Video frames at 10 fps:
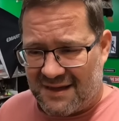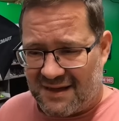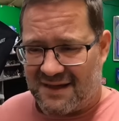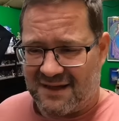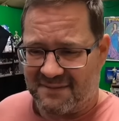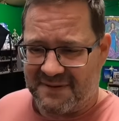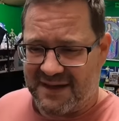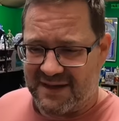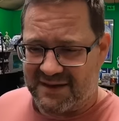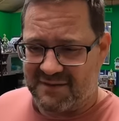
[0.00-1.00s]
ah,
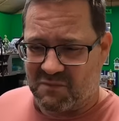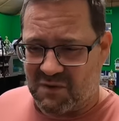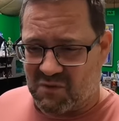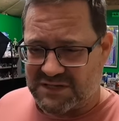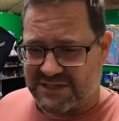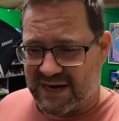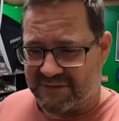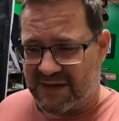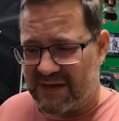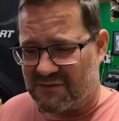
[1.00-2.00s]
man, what was it? I
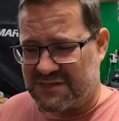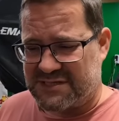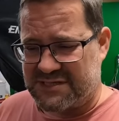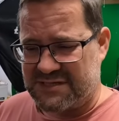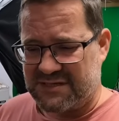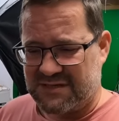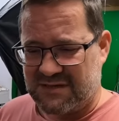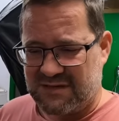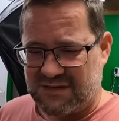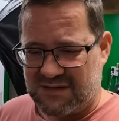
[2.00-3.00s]
think it was,
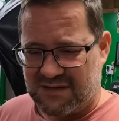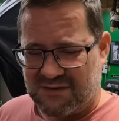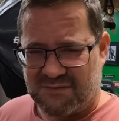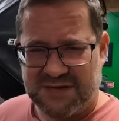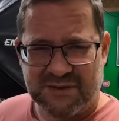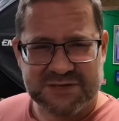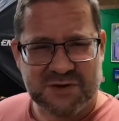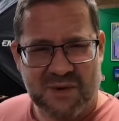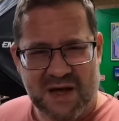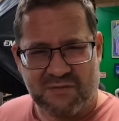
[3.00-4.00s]
it was
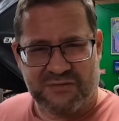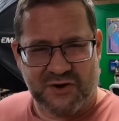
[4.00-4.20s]
around